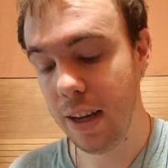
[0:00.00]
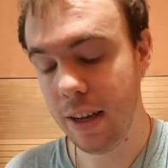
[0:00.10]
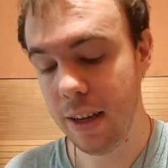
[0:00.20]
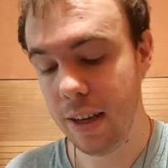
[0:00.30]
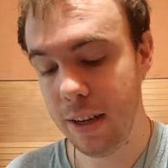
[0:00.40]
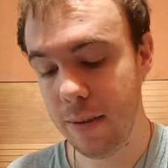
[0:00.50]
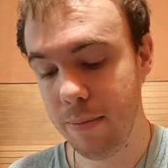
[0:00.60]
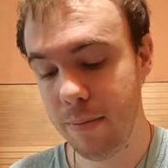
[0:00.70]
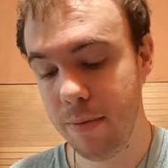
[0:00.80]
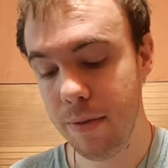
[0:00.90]

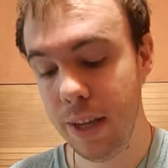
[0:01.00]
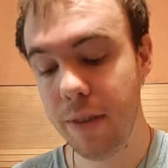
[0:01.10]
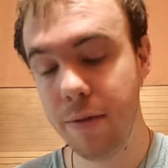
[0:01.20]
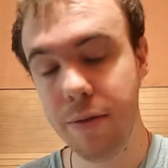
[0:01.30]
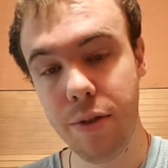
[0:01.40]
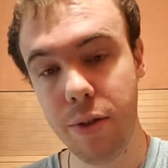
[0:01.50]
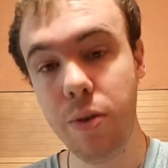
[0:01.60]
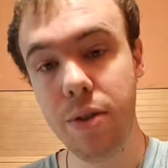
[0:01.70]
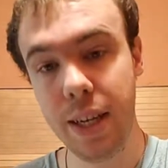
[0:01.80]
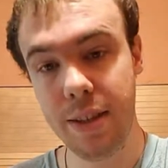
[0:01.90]
2
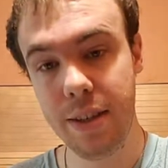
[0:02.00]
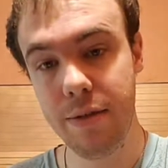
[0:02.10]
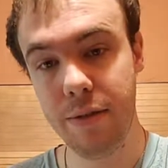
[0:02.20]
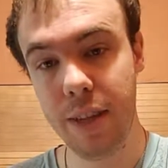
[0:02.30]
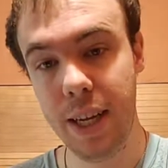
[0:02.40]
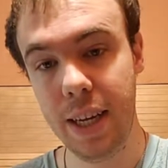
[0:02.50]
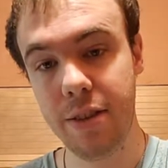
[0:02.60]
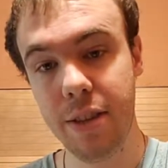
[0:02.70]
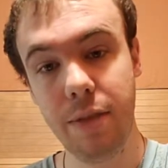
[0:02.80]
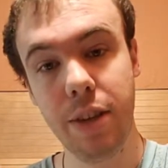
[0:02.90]
sets of legs,
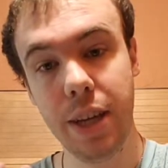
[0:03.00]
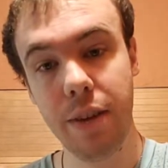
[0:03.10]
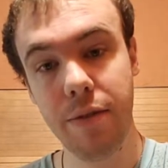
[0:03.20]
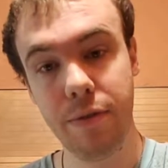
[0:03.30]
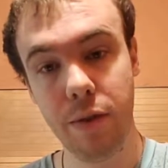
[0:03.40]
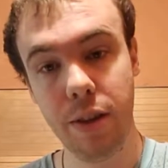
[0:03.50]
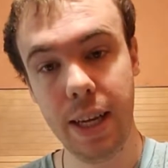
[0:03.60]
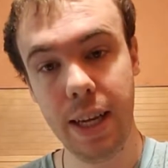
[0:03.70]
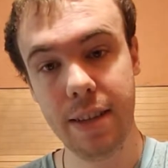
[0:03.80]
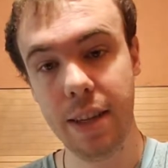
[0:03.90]
so they've only got 4
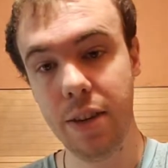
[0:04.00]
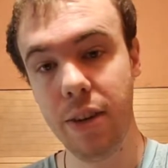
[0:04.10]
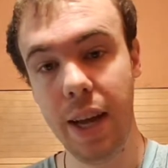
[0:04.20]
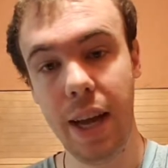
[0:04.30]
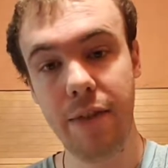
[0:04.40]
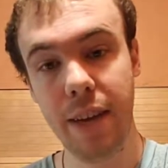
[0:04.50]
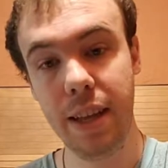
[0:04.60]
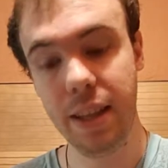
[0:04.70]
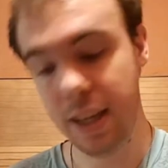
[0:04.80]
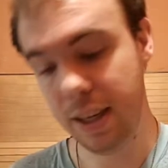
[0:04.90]
legs. They don't have
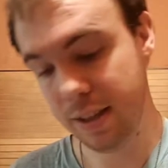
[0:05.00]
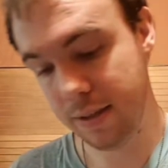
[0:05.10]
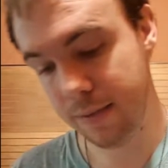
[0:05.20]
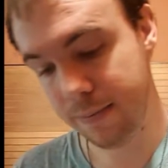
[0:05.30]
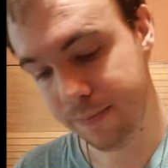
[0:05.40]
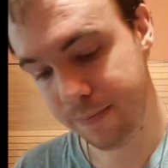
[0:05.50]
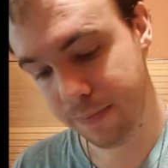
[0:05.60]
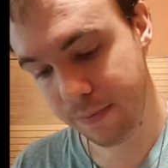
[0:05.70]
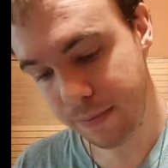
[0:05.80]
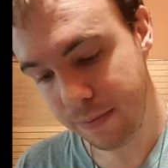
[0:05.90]
8 legs.
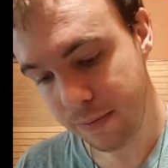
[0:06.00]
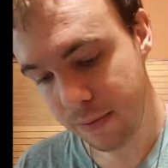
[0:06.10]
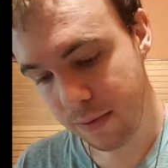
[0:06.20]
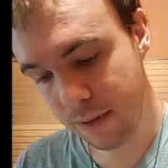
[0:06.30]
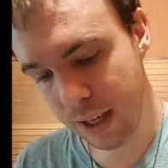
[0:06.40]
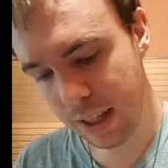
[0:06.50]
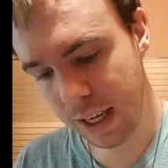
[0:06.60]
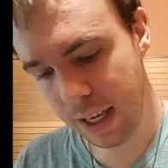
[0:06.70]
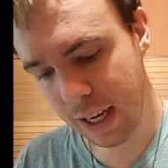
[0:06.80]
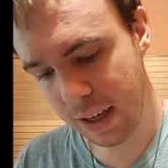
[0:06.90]
And
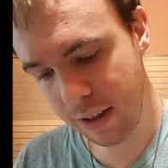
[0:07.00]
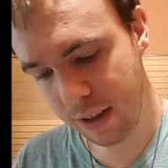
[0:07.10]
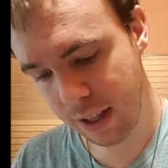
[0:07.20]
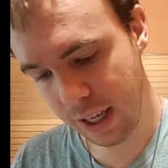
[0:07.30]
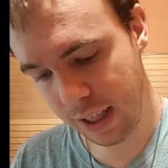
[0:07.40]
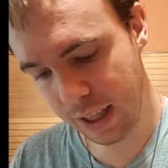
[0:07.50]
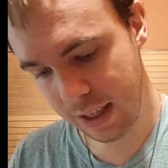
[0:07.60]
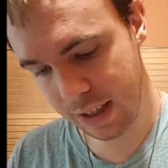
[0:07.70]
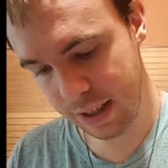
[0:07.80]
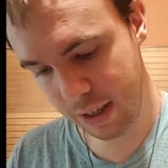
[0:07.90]
they kind of look like
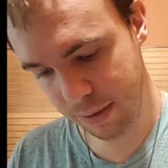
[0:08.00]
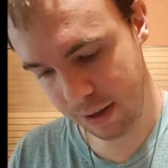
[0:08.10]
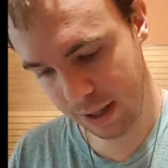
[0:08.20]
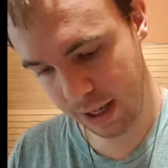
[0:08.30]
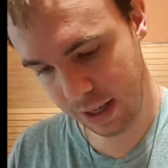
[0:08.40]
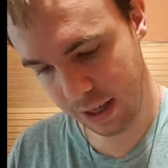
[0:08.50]
this, typically.